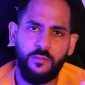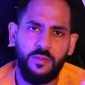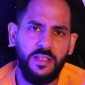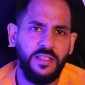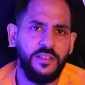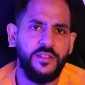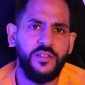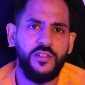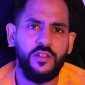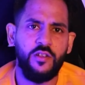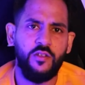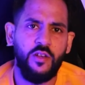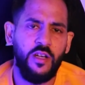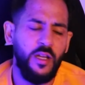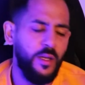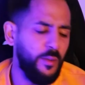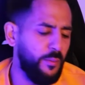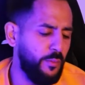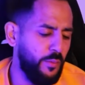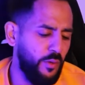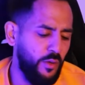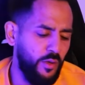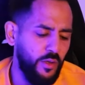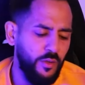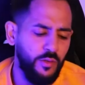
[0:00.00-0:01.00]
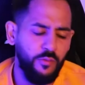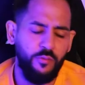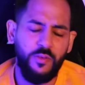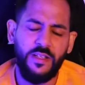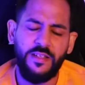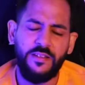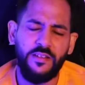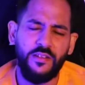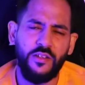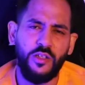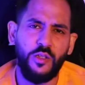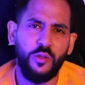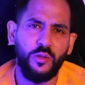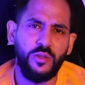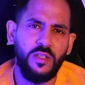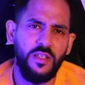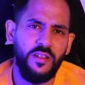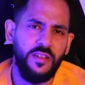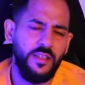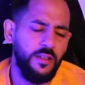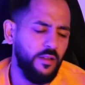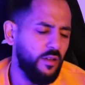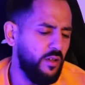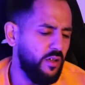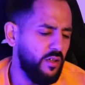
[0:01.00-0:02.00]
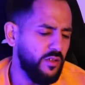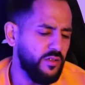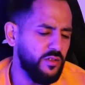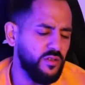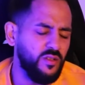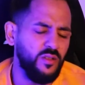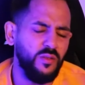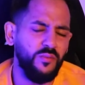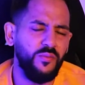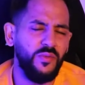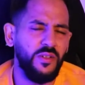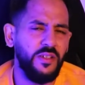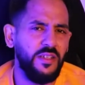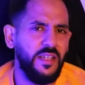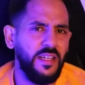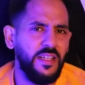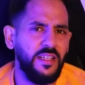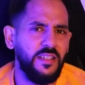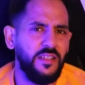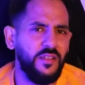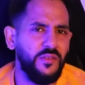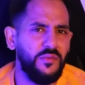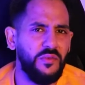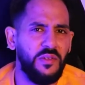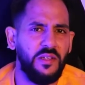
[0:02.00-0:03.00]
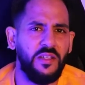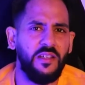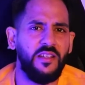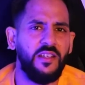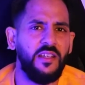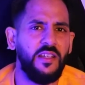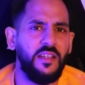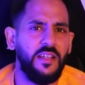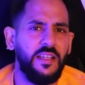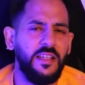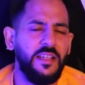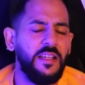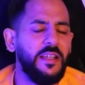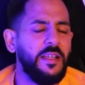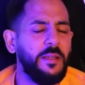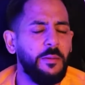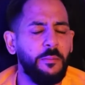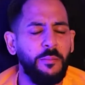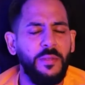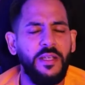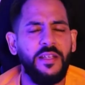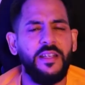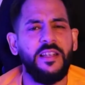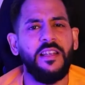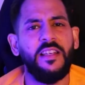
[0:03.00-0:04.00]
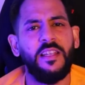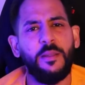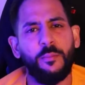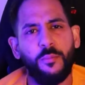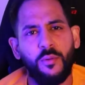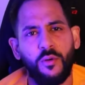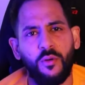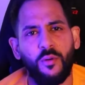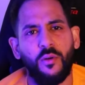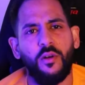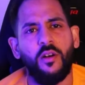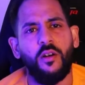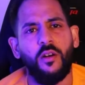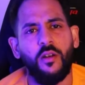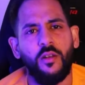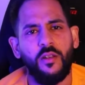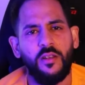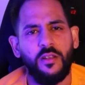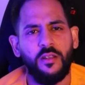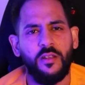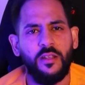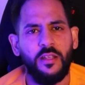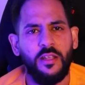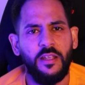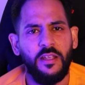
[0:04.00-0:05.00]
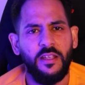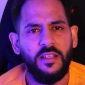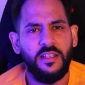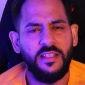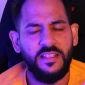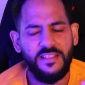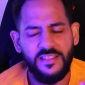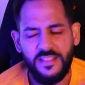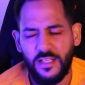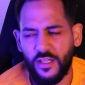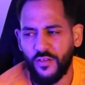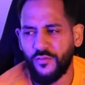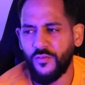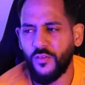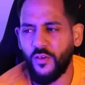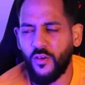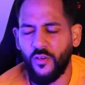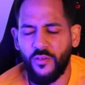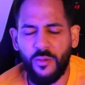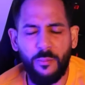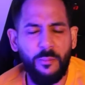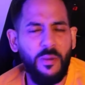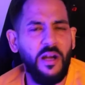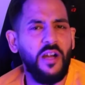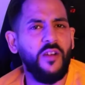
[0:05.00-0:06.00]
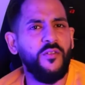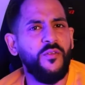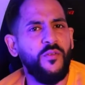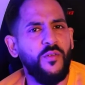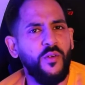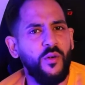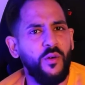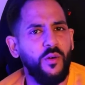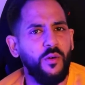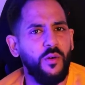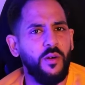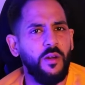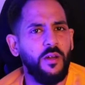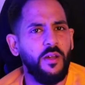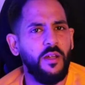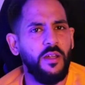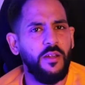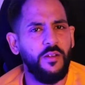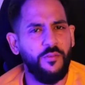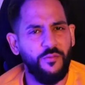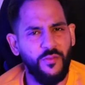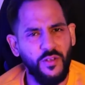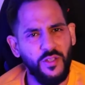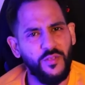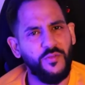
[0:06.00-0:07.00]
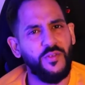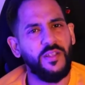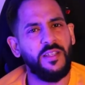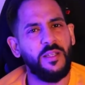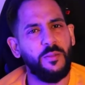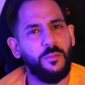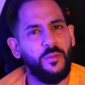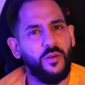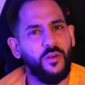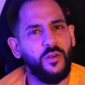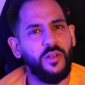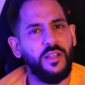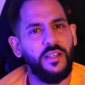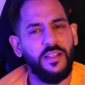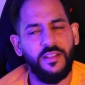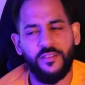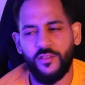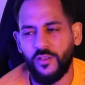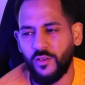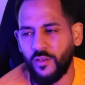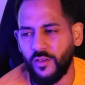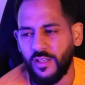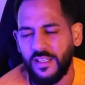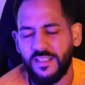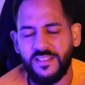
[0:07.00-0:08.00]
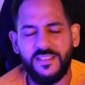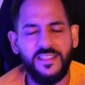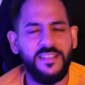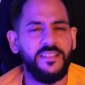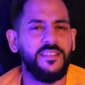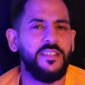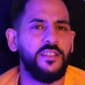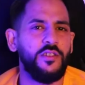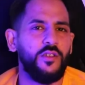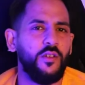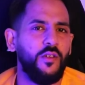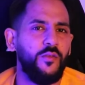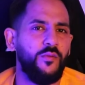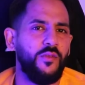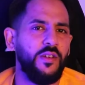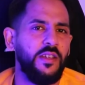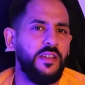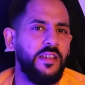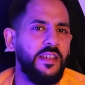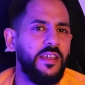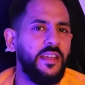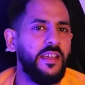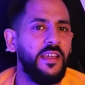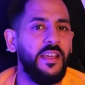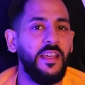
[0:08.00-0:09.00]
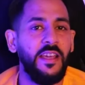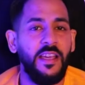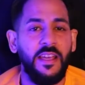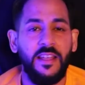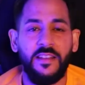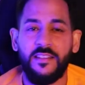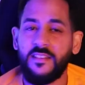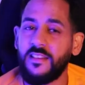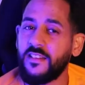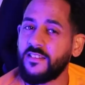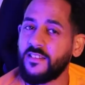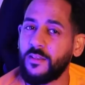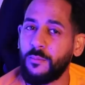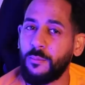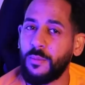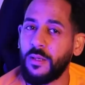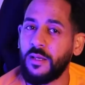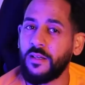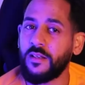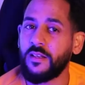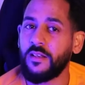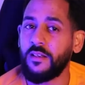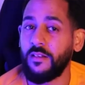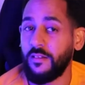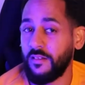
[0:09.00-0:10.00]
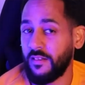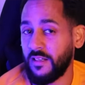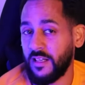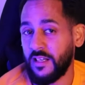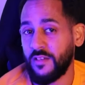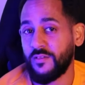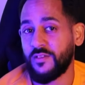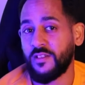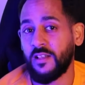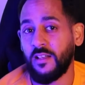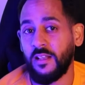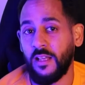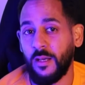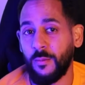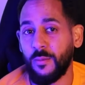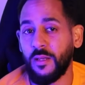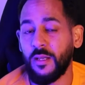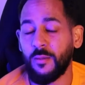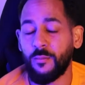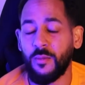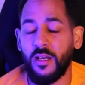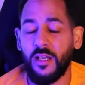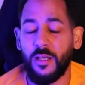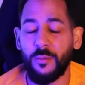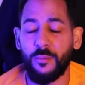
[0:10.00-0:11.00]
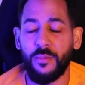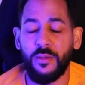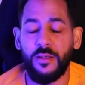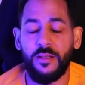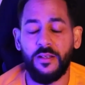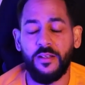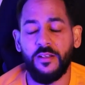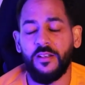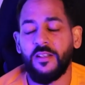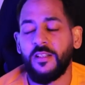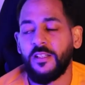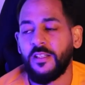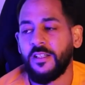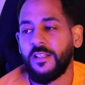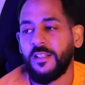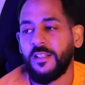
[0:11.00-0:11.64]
Instagram or read the news and think, oh, there's something negative here. Immediately you put yourself on the back foot first thing in the morning. So it sets the tone for your day. That's a bad lifestyle habit in my opinion.